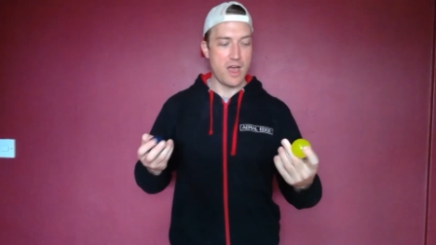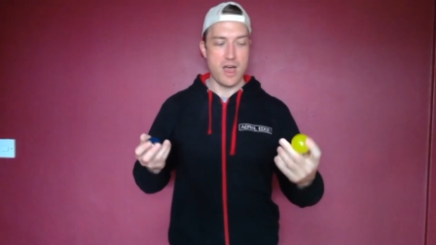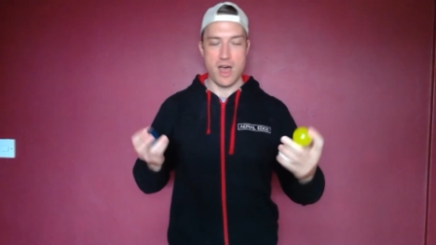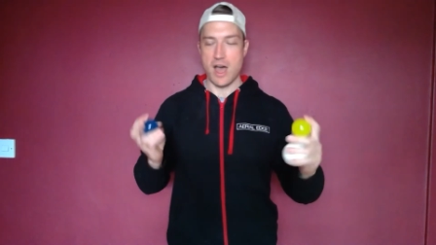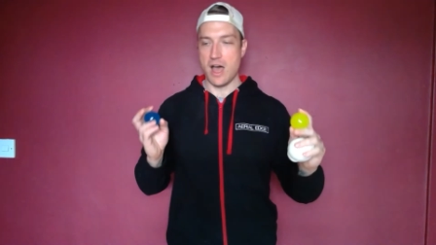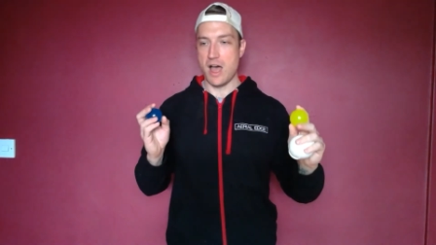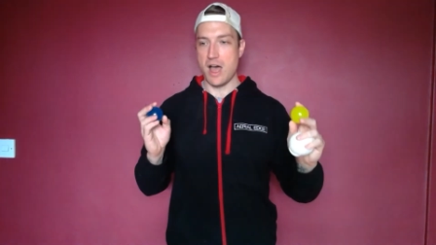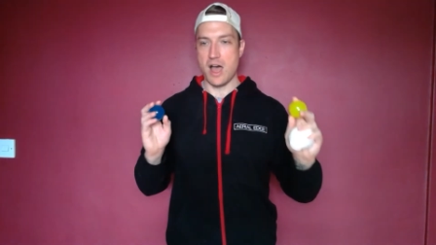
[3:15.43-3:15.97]

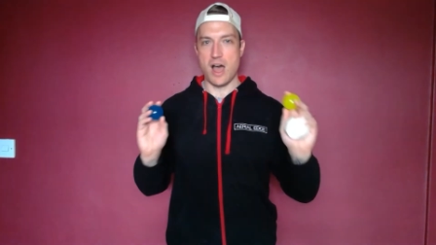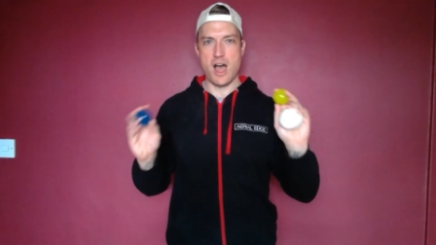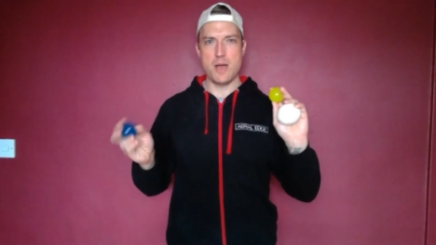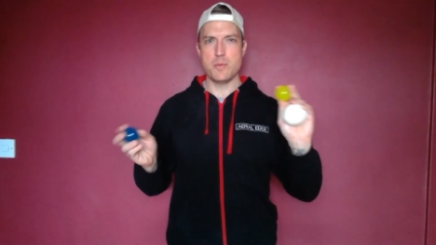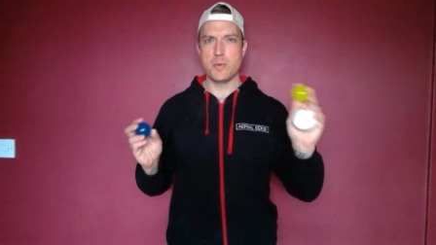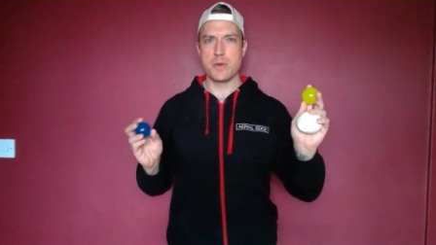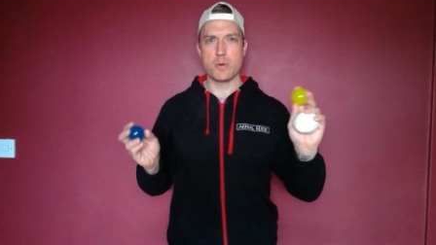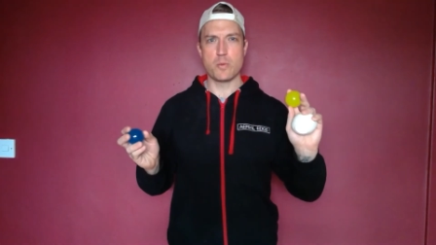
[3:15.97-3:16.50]

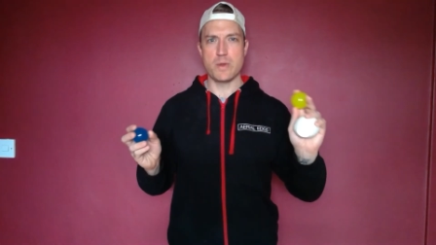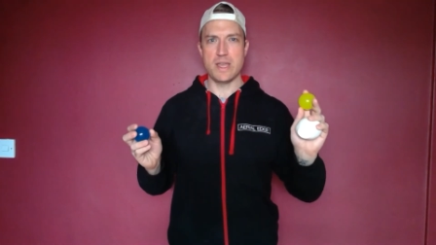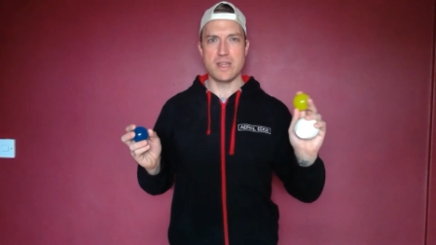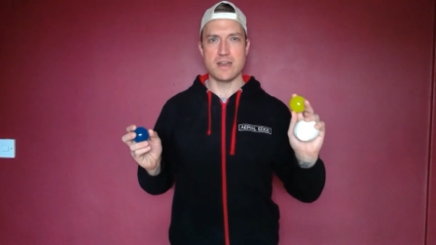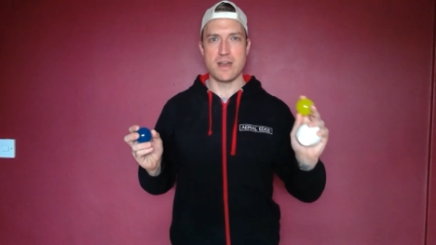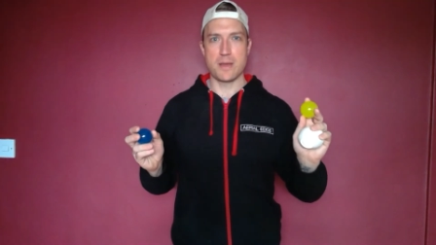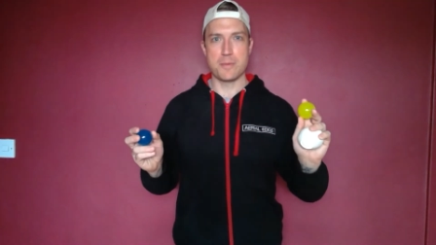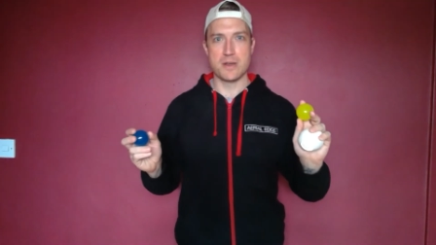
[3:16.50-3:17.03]
I'm a bit weird
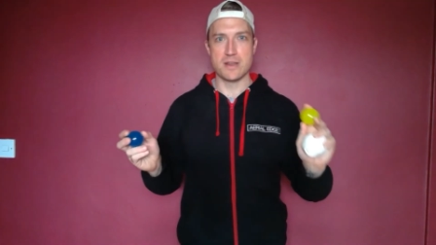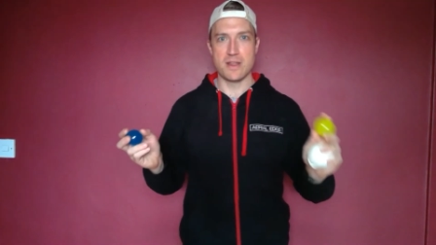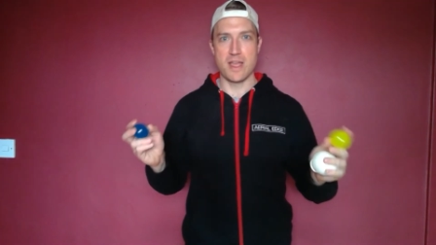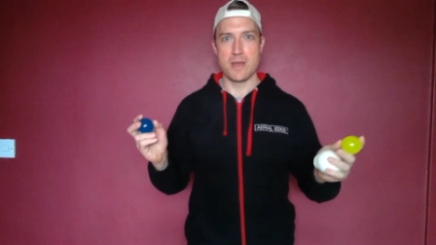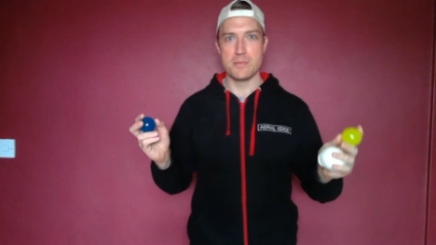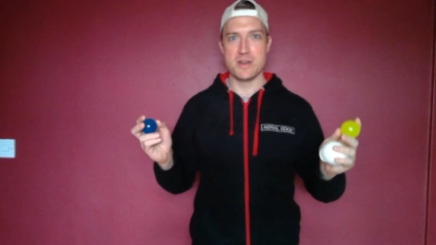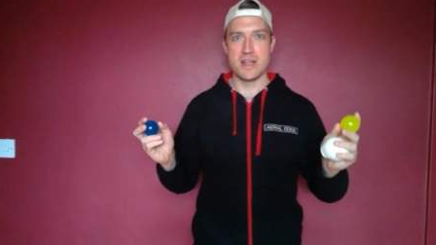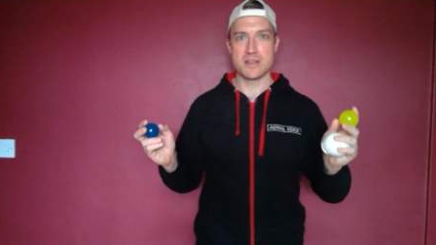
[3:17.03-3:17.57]
and
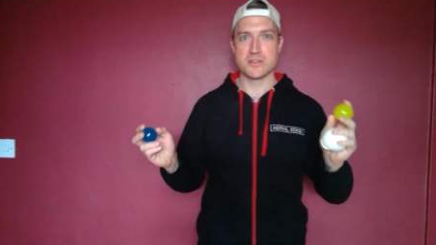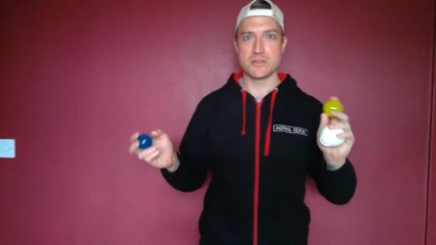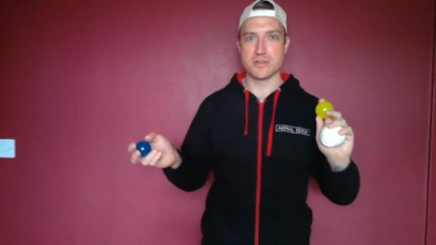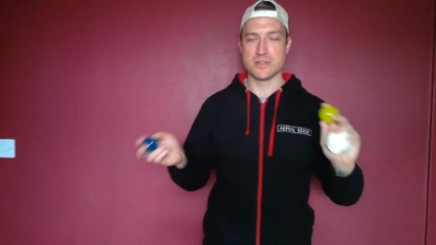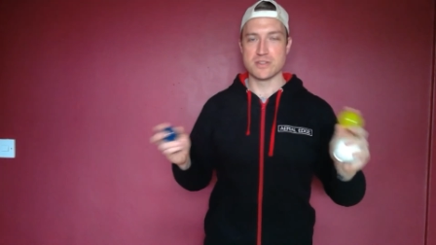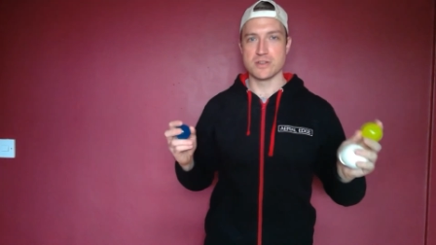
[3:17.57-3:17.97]
ambidextrous,